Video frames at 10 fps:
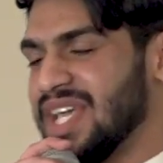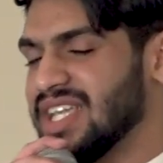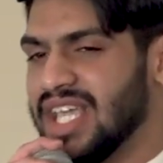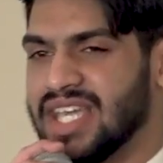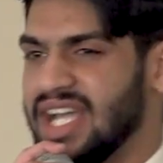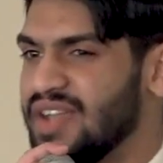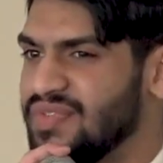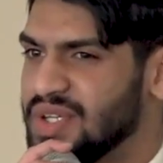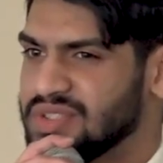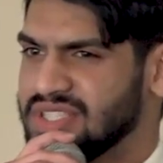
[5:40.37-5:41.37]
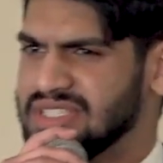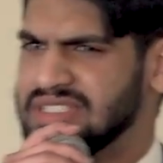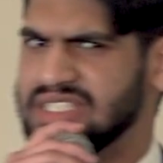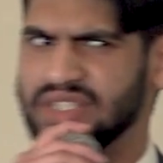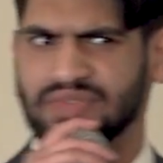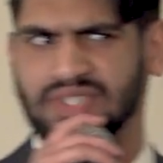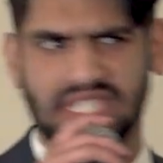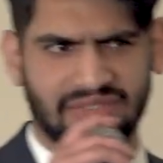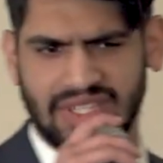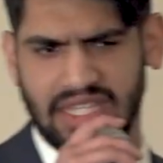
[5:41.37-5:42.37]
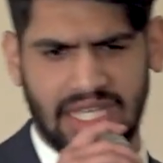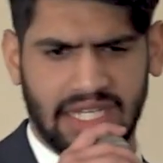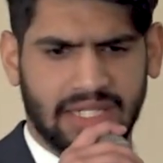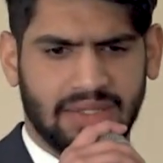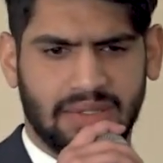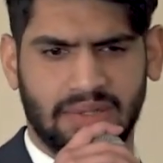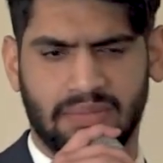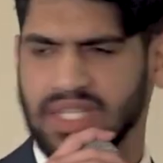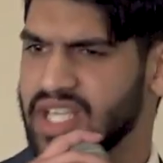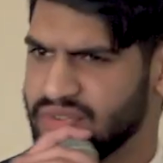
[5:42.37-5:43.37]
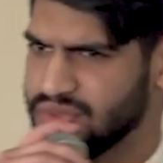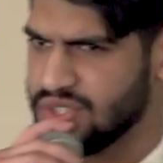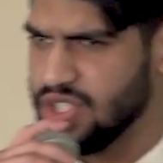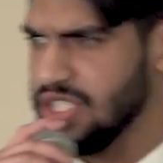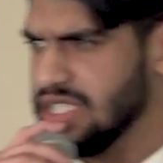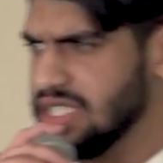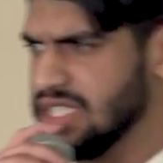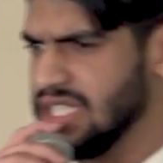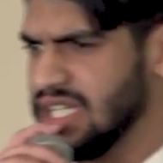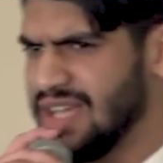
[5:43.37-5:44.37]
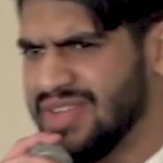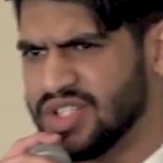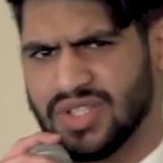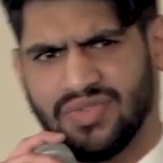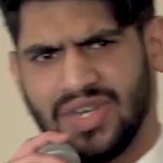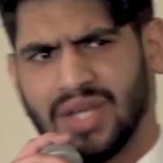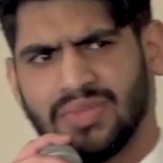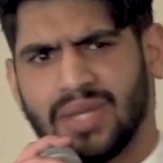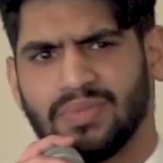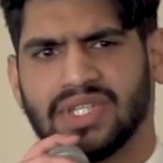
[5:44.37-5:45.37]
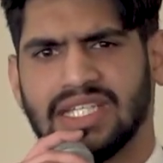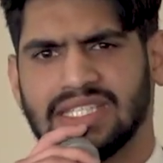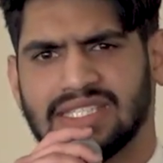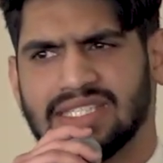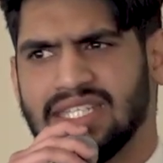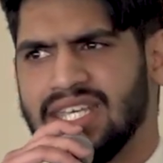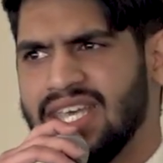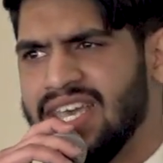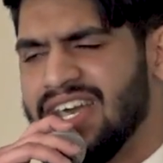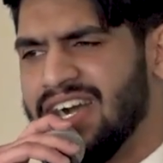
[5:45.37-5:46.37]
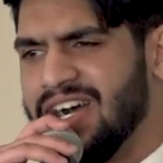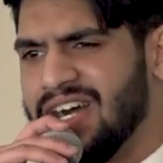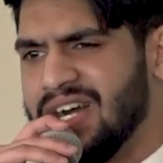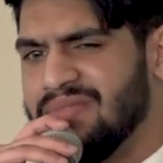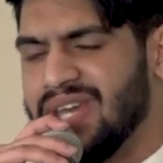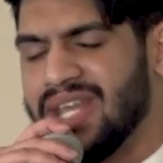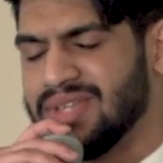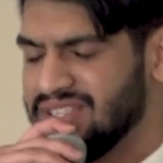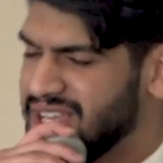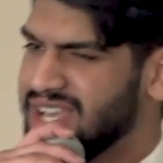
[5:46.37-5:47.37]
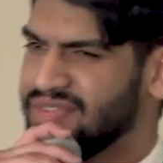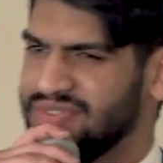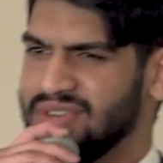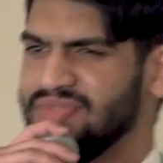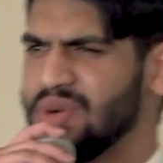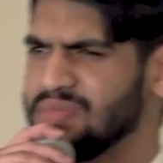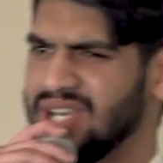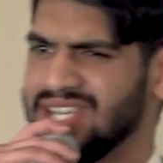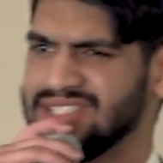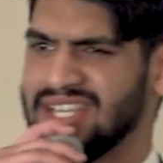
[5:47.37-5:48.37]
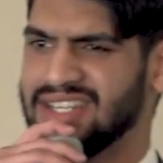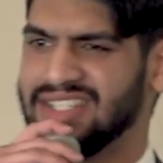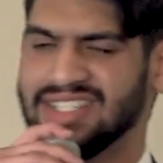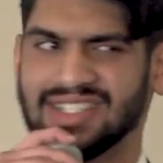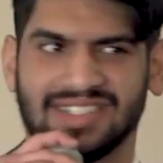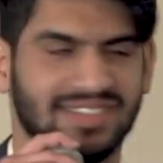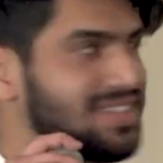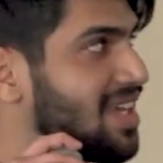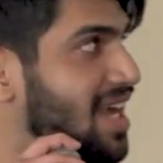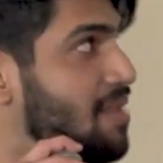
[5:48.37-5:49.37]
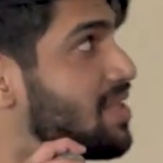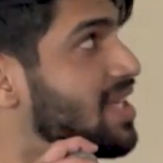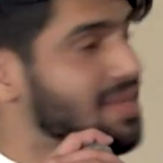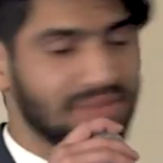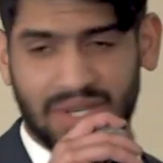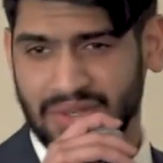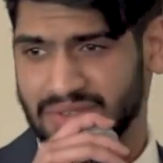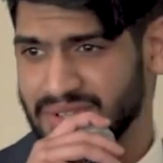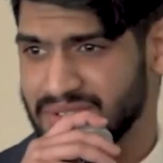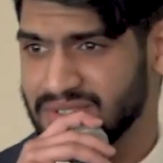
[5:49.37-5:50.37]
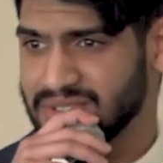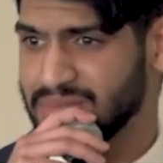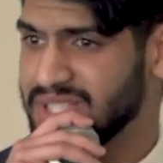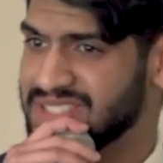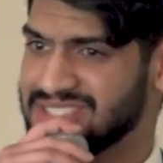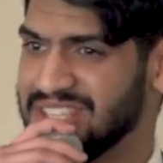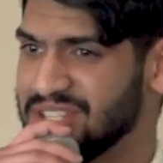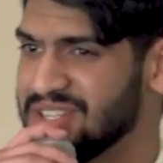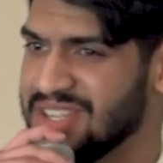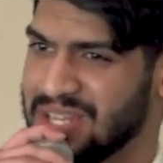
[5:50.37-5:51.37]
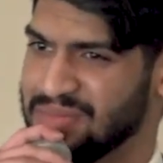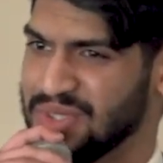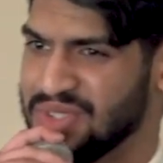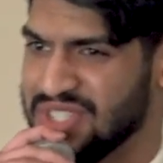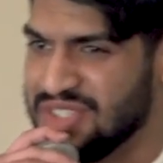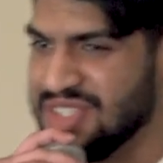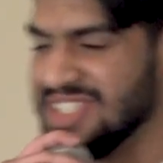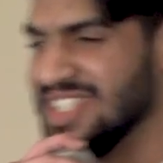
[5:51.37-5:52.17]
again, I felt different even there. But life was good. I eventually found my place, and I formed my identity. I became known to be a singer and a musician,